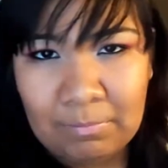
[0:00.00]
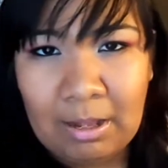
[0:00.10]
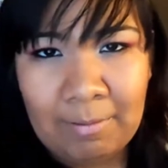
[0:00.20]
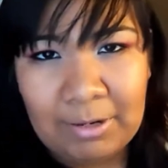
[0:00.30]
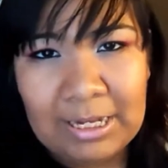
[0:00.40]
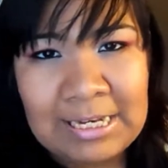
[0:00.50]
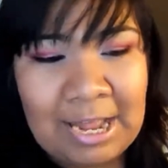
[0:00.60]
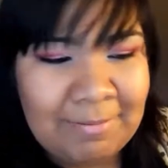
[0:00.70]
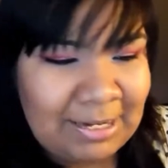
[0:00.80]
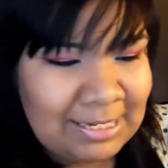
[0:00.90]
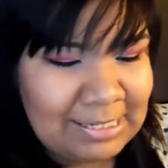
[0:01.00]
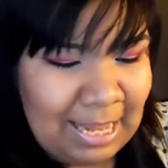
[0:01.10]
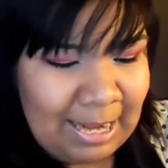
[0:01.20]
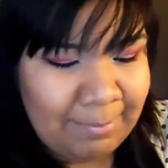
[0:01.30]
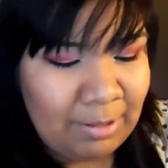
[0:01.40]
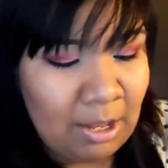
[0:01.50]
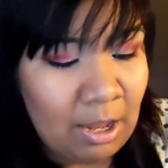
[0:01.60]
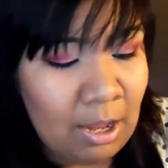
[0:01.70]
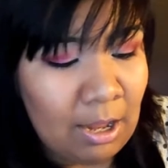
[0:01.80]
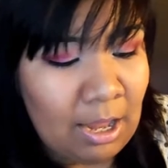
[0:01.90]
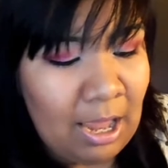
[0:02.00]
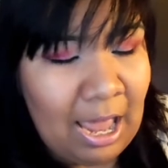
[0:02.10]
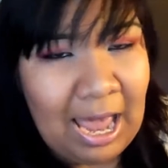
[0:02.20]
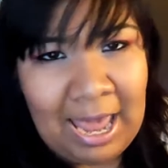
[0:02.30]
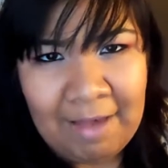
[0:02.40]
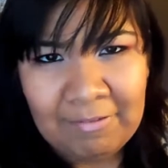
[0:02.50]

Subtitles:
I'm looking at me because I have a